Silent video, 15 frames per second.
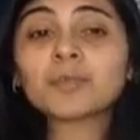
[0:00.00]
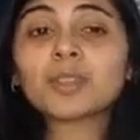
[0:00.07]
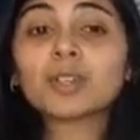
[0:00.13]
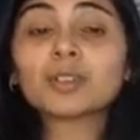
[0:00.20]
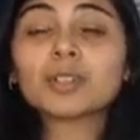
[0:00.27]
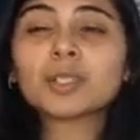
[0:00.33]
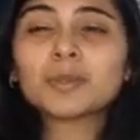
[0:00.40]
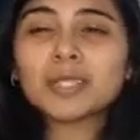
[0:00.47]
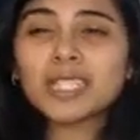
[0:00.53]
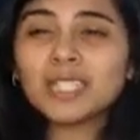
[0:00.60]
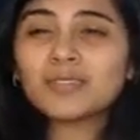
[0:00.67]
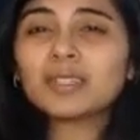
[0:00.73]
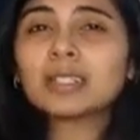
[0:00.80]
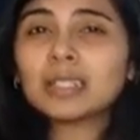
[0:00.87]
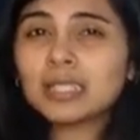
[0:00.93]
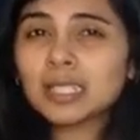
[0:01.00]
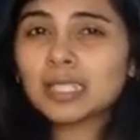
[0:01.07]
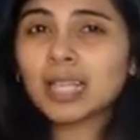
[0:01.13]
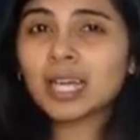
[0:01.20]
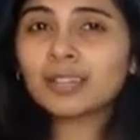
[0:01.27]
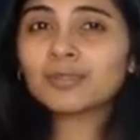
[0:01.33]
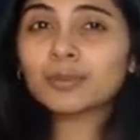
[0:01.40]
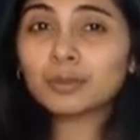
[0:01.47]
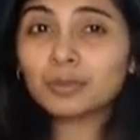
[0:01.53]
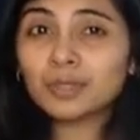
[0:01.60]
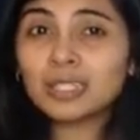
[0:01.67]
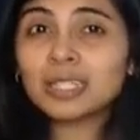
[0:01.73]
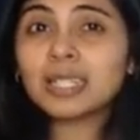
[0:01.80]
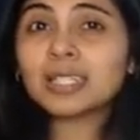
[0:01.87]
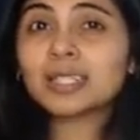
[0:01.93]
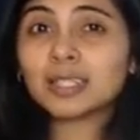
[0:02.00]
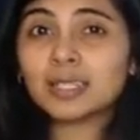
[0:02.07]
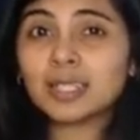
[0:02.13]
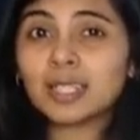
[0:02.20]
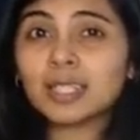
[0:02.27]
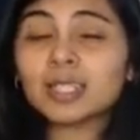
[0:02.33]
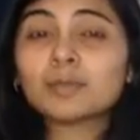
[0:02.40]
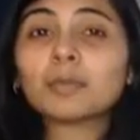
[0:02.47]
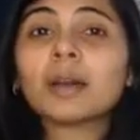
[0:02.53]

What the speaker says: they're specifically designed for preteens and teens,